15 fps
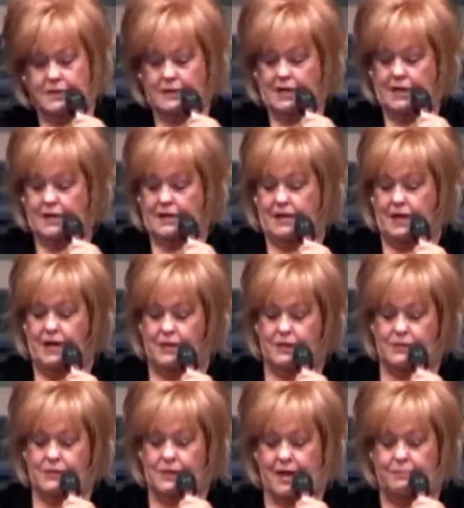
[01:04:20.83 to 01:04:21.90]
I
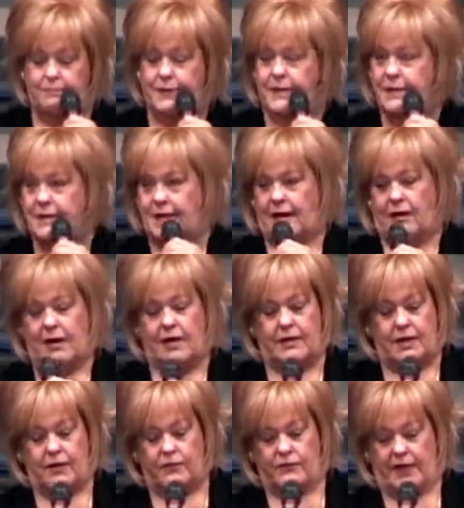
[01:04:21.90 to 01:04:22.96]
know. I've been there. I
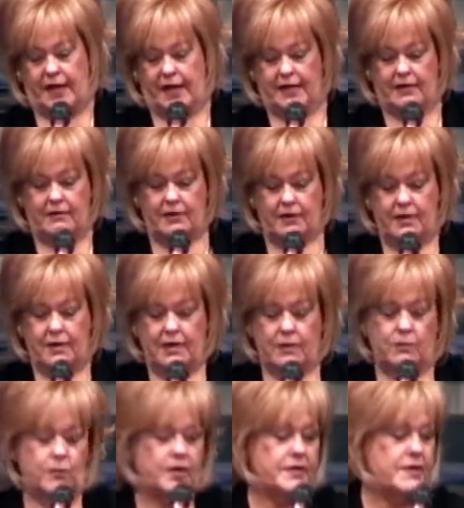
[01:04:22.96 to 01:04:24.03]
know that.
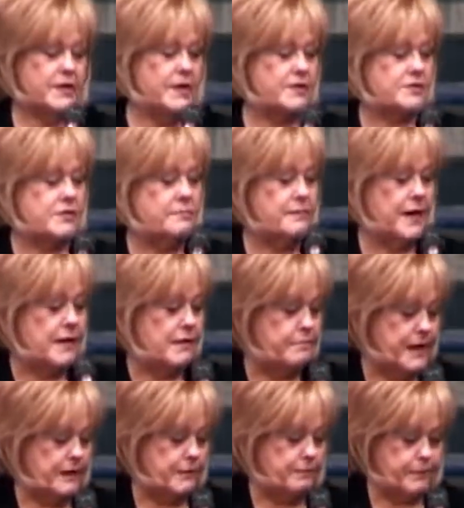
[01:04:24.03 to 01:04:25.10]
One cousin made a
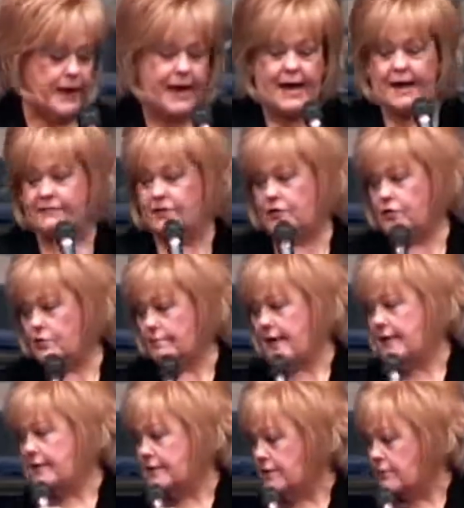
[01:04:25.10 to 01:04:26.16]
better pie than you
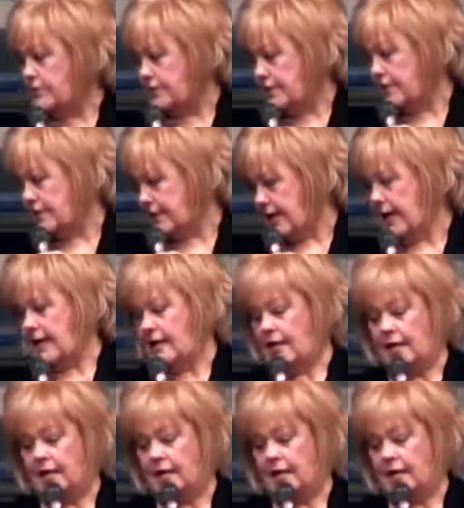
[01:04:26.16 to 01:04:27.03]
made a coconut cake.